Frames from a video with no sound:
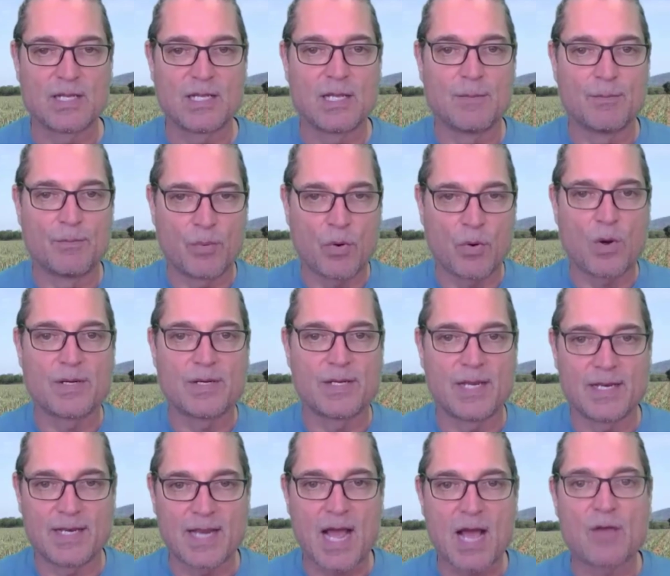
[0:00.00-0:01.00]
important
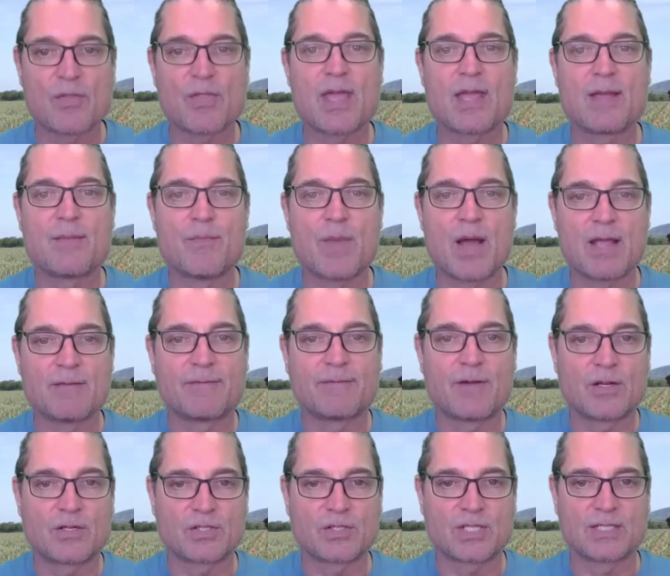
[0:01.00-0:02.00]
and how they might
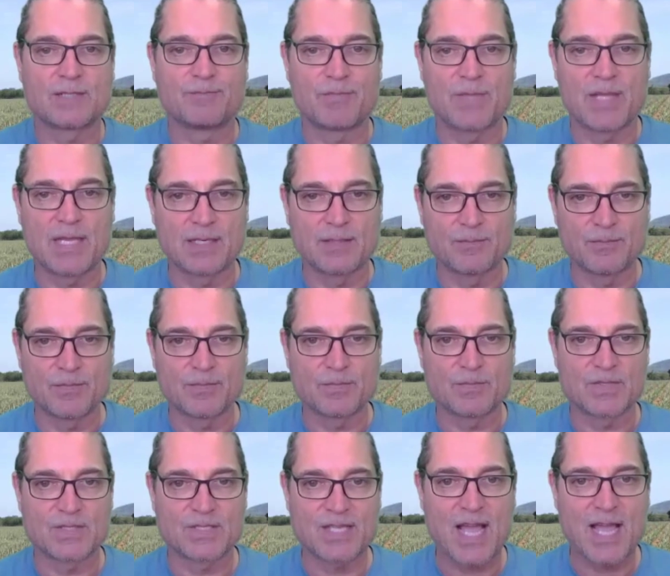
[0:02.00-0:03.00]
function
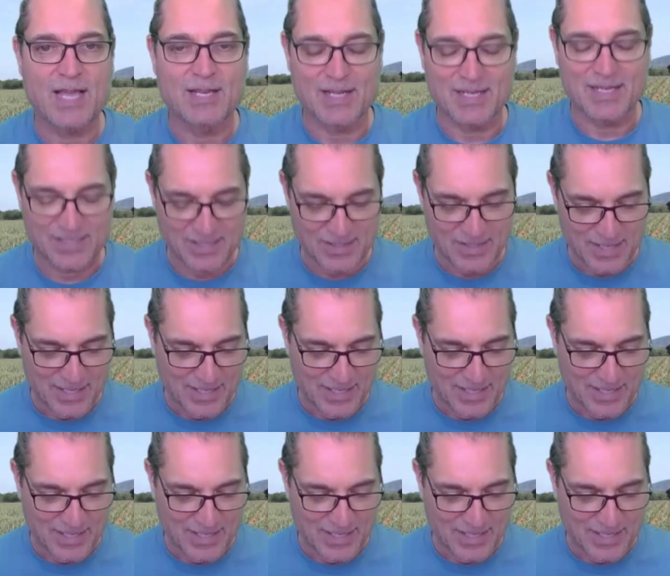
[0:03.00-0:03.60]
inside us.